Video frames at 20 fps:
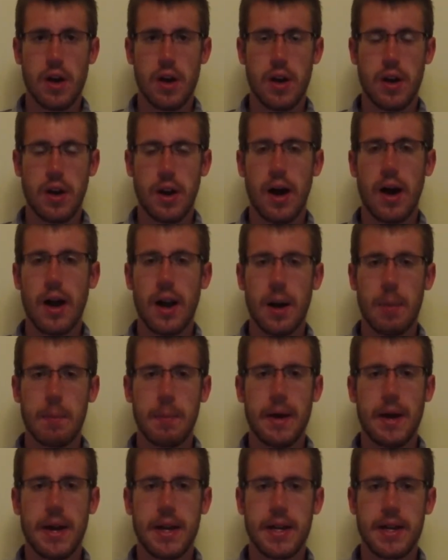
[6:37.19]
not a
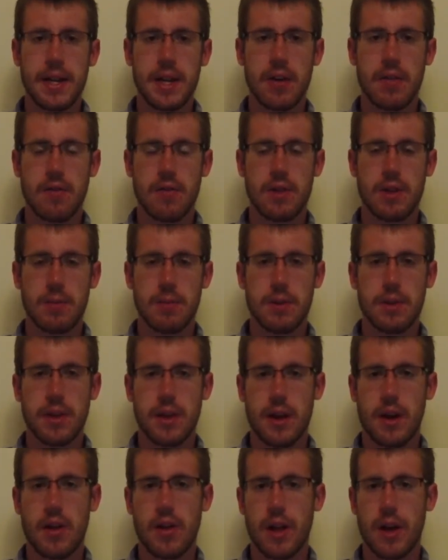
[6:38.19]
bad deal for something
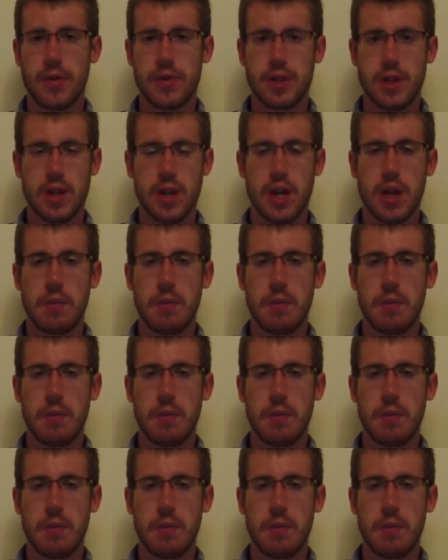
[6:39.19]
that allows you to